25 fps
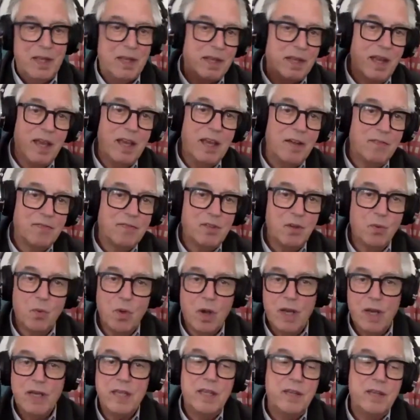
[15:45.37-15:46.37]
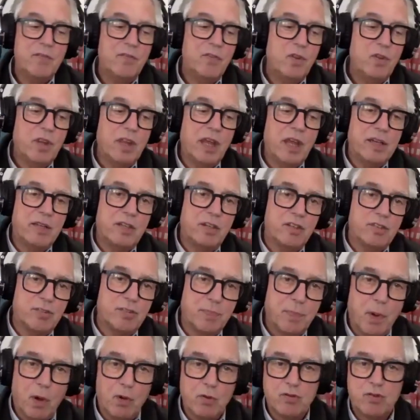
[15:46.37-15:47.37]
They have to want to give you that
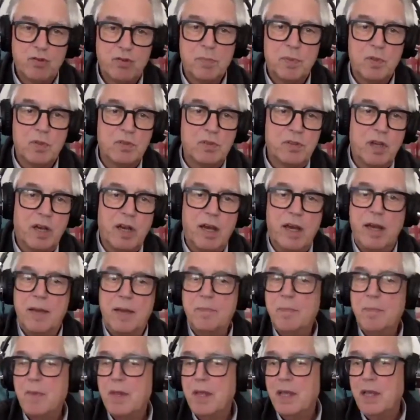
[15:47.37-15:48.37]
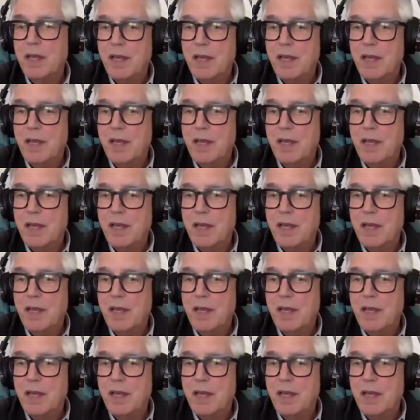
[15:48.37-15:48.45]
disposable time